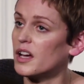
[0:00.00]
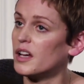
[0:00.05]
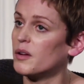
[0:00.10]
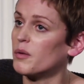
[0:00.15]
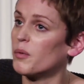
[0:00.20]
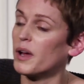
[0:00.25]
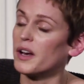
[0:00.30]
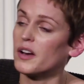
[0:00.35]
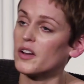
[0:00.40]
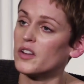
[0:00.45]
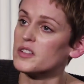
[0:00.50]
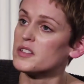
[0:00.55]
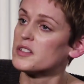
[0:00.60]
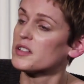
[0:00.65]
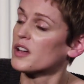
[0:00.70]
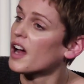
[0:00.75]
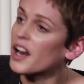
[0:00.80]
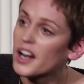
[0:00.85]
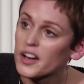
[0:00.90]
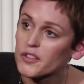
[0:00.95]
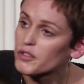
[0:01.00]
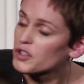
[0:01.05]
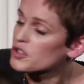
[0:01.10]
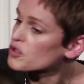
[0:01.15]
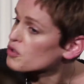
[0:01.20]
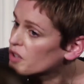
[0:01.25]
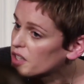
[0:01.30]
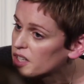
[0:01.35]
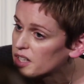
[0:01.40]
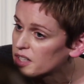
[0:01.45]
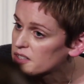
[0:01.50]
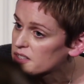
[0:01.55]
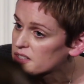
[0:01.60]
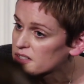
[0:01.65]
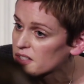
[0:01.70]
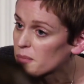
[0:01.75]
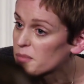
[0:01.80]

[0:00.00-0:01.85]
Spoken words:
I went on silent retreats.